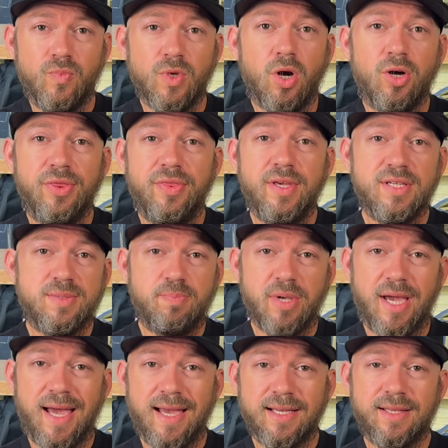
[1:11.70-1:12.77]
On this
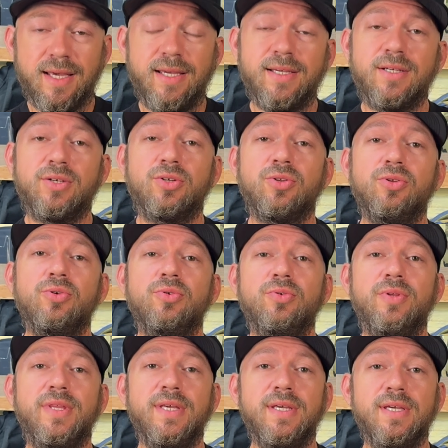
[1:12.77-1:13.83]
bag, they
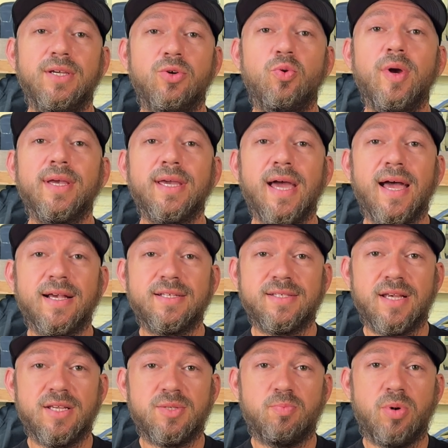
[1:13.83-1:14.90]
include the quick
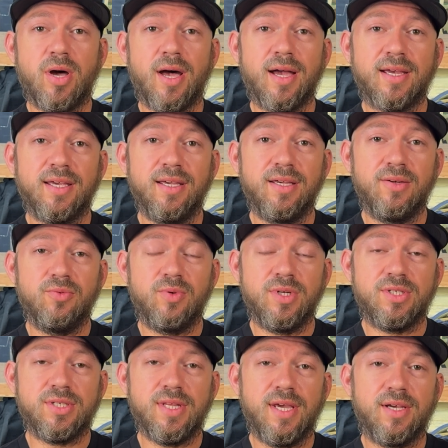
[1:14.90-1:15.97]
access pocket,
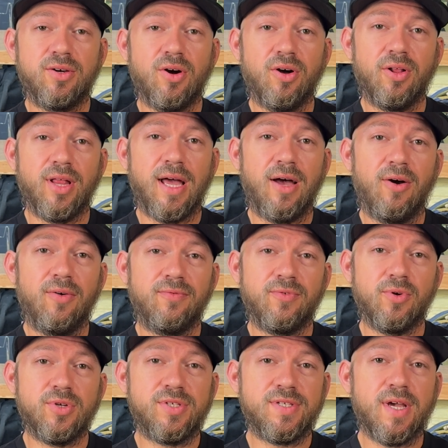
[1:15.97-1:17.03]
which they call out
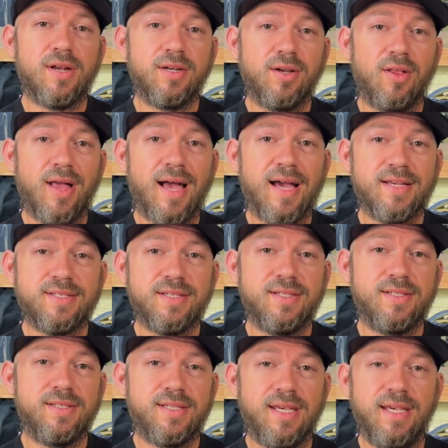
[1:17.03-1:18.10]
for
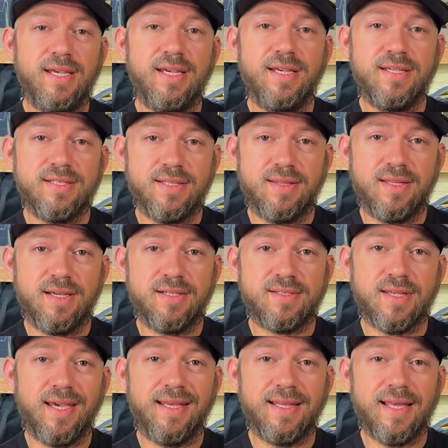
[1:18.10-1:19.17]
sunglasses, keys, and things like